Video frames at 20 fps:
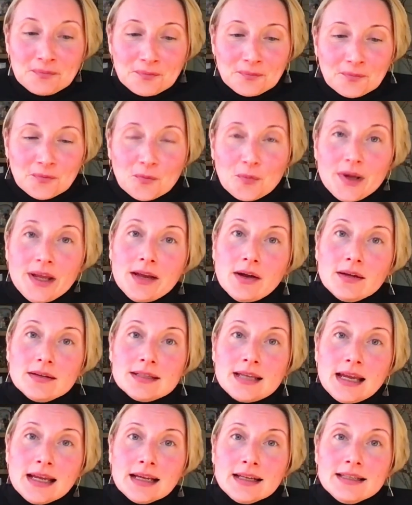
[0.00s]
we
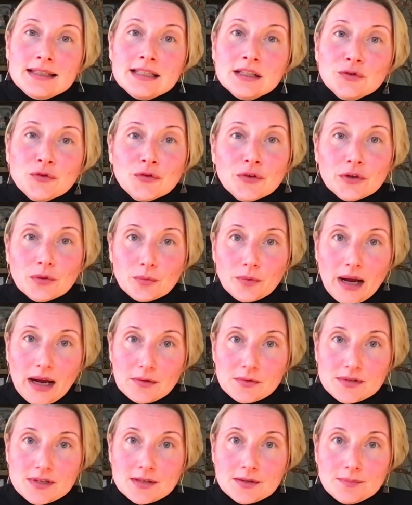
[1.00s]
take a different
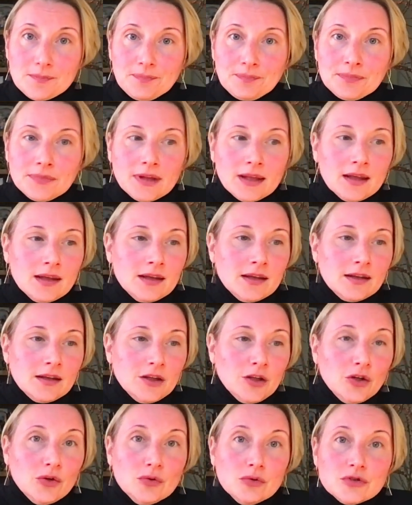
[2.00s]
route.
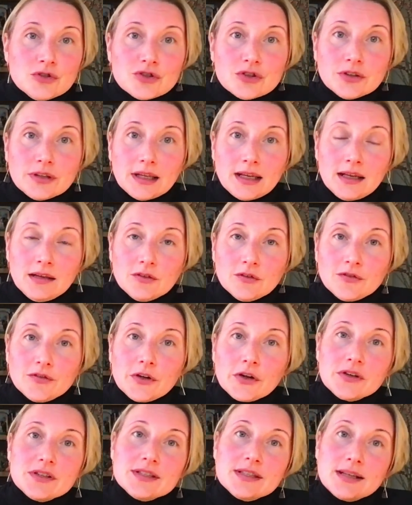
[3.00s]
Usually the
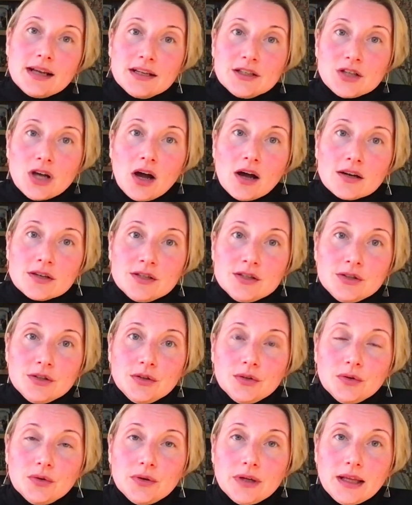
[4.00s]
florists that I talk
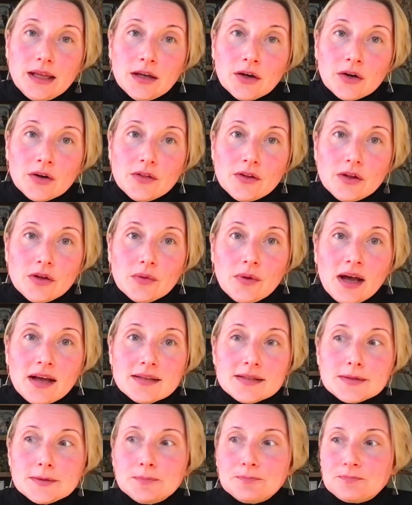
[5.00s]
to here in the
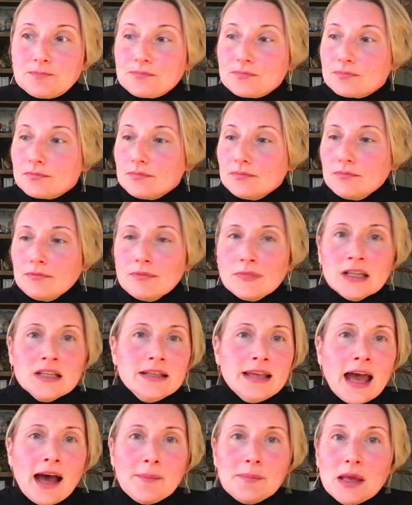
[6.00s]
US,
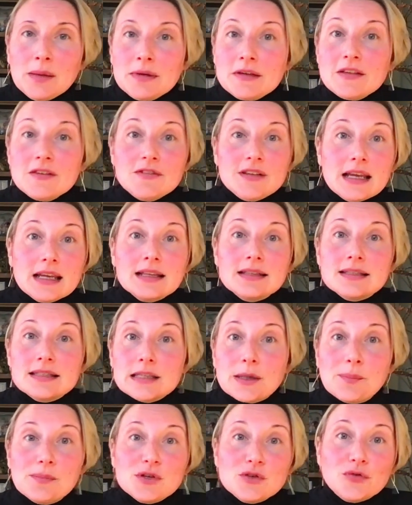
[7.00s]
yeah, maybe they've taken
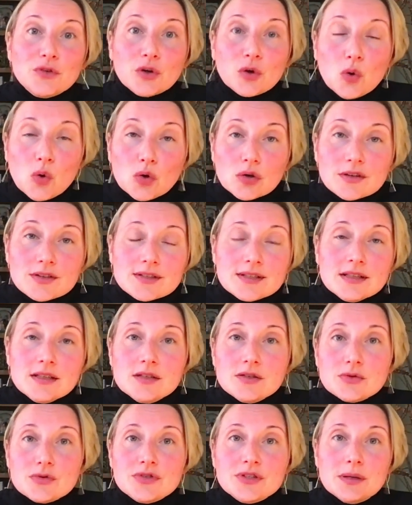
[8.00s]
some different
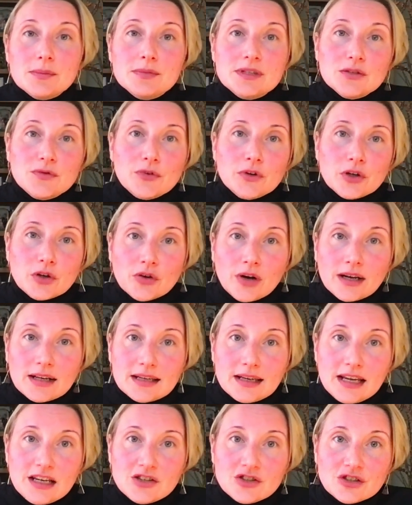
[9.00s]
courses or some different
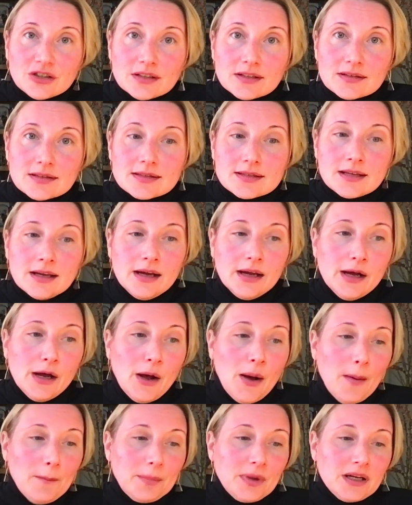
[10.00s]
accreditations,
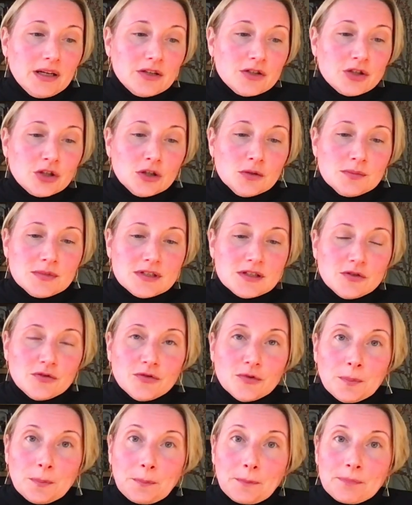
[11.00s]
but in terms
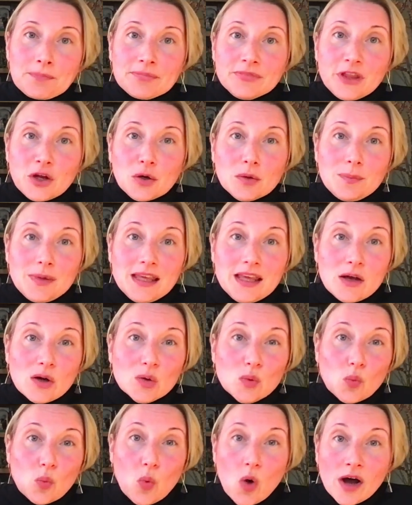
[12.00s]
of there
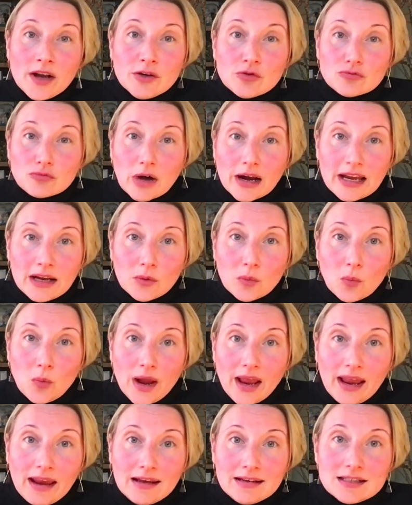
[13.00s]
being one right
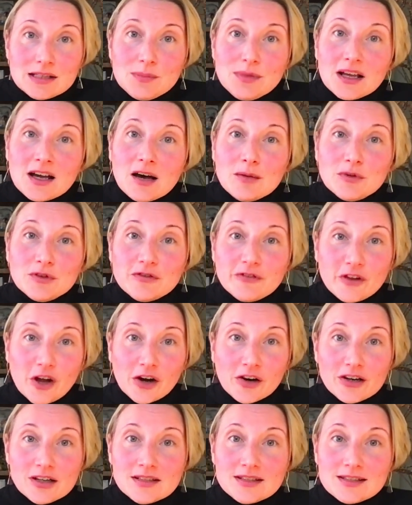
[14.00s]
way to become a
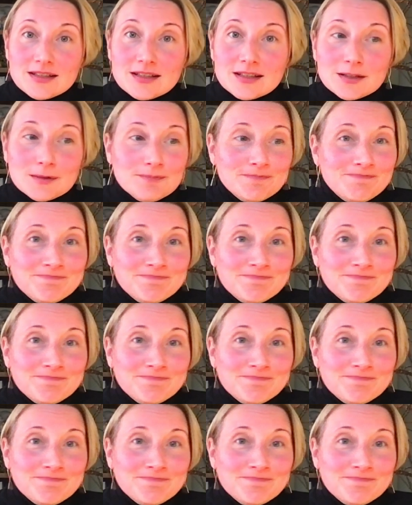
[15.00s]
florist,